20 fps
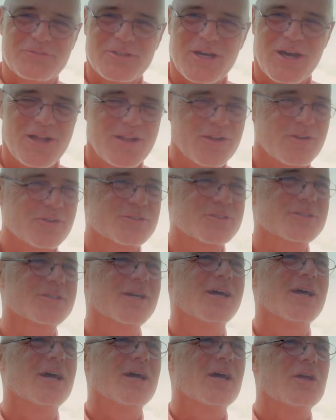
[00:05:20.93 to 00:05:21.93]
dollars
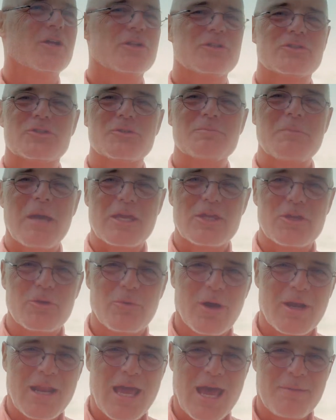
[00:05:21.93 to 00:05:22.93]
to make
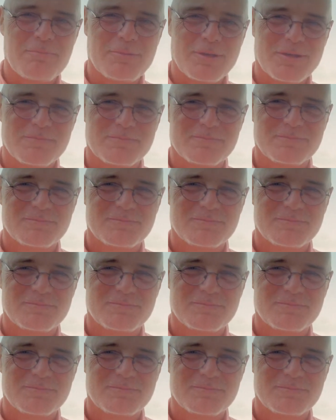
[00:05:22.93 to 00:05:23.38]
you unhappy.